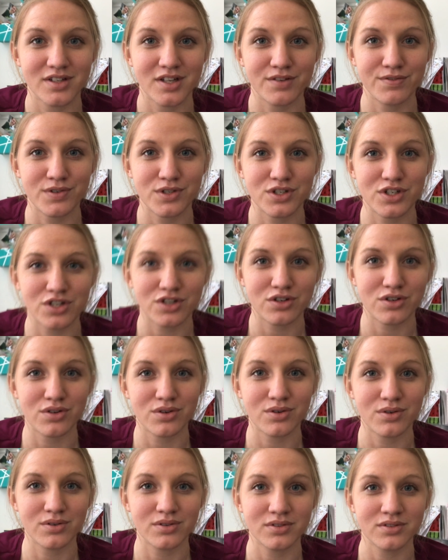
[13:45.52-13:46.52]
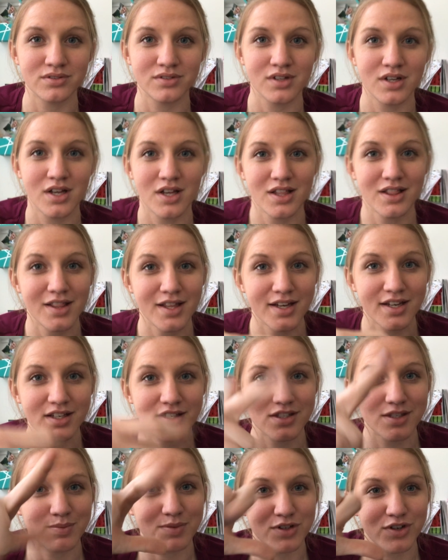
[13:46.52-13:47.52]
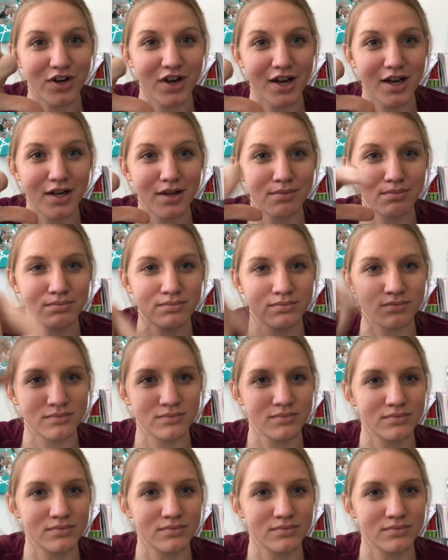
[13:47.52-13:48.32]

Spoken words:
If you do, like, subscribe,